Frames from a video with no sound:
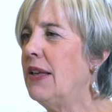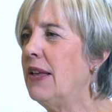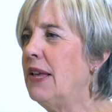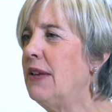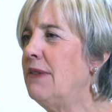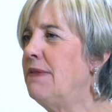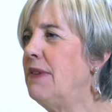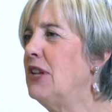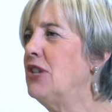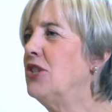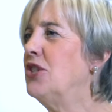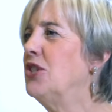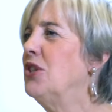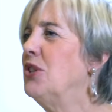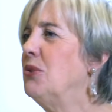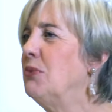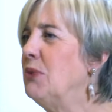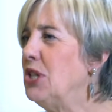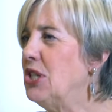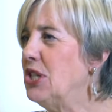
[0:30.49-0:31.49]
He
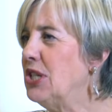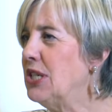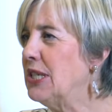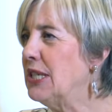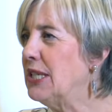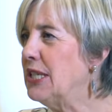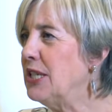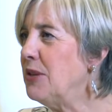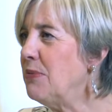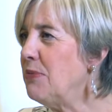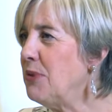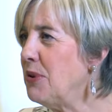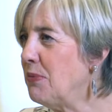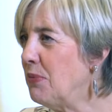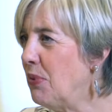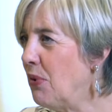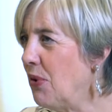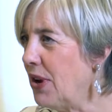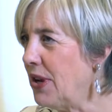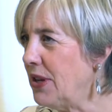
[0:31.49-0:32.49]
eventually reaches a tipping
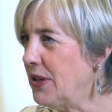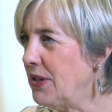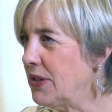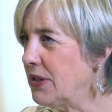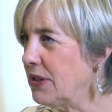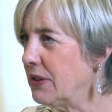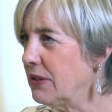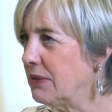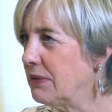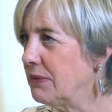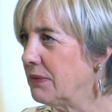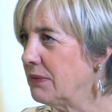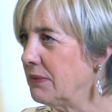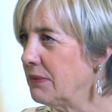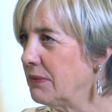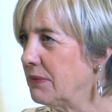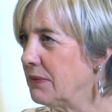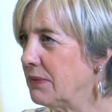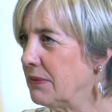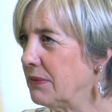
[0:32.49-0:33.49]
point
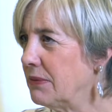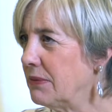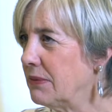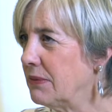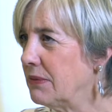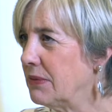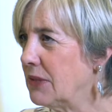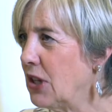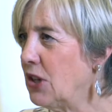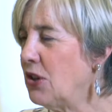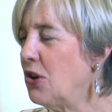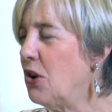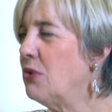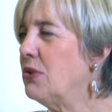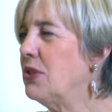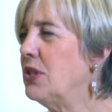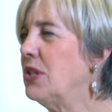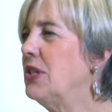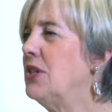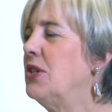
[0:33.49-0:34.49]
and
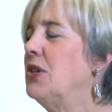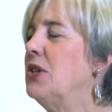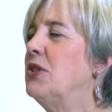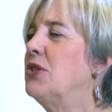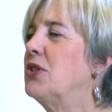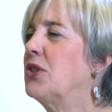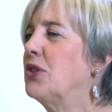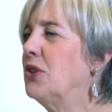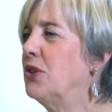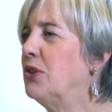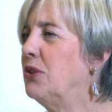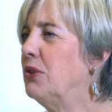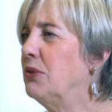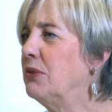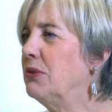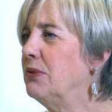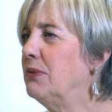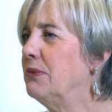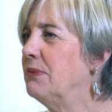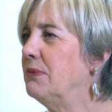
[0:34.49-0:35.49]
goes into his
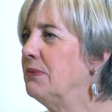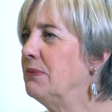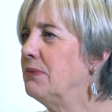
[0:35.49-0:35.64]
cocoon.